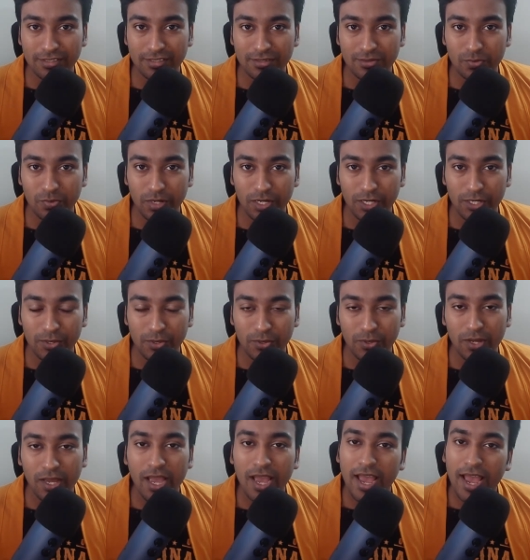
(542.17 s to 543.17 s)
this
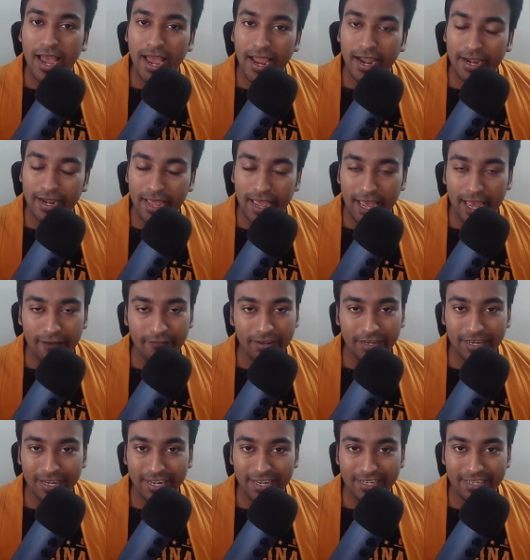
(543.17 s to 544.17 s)
video and have a
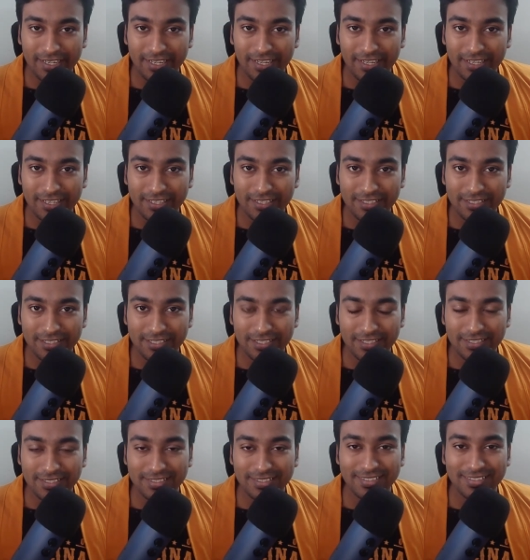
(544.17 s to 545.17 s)
great day.
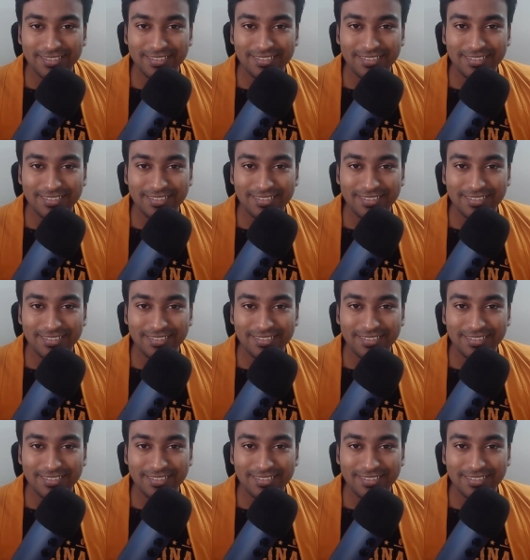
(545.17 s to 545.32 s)
Cheers.